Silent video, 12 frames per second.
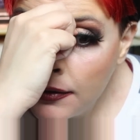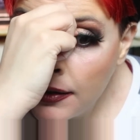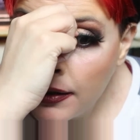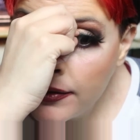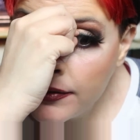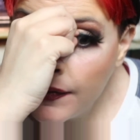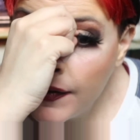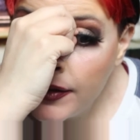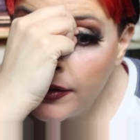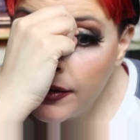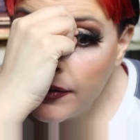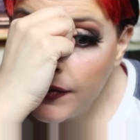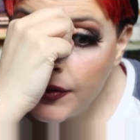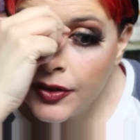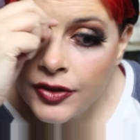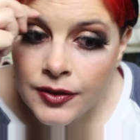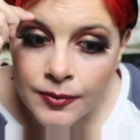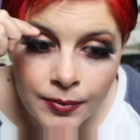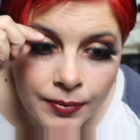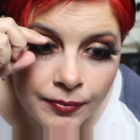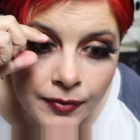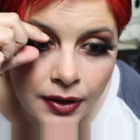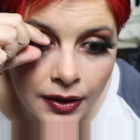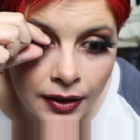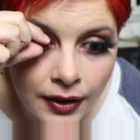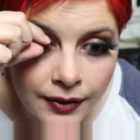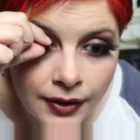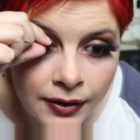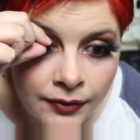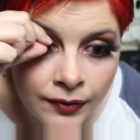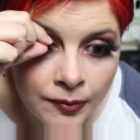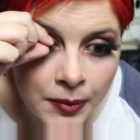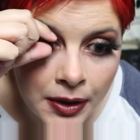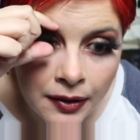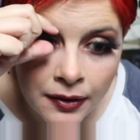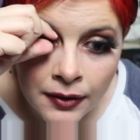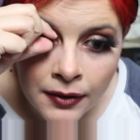I was very grateful that she got these for me.